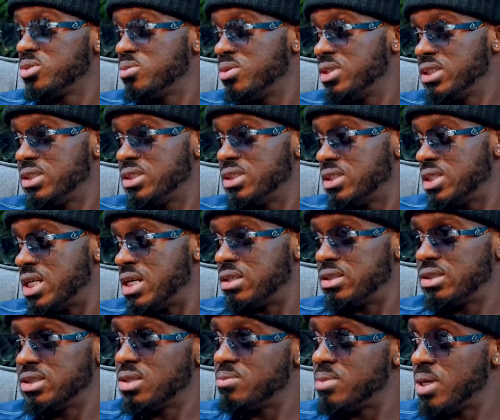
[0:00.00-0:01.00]
split sheet, I'll
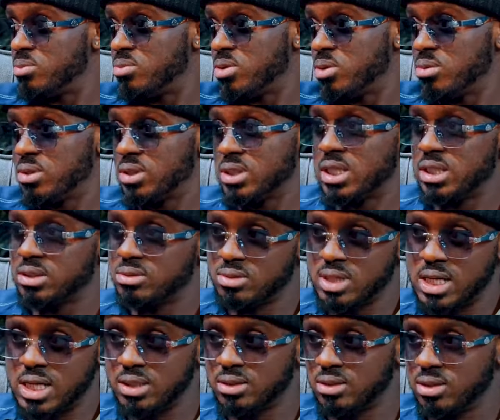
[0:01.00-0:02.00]
tell my publisher to
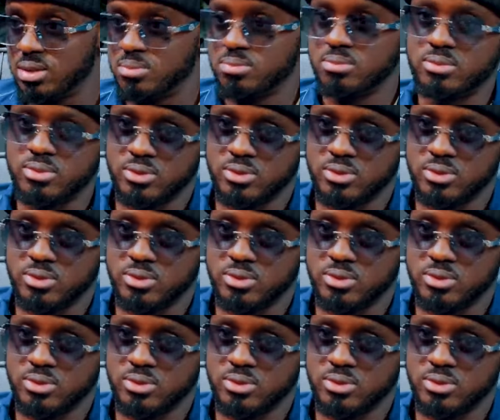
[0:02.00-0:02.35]
handle it.